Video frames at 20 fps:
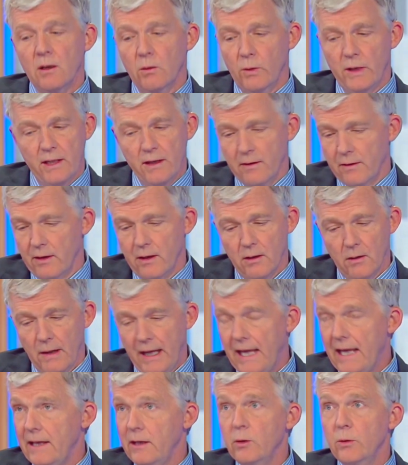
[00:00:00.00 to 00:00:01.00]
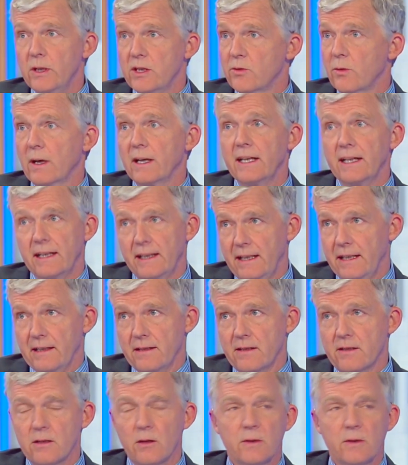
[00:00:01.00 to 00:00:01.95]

we don't know, who he's running against.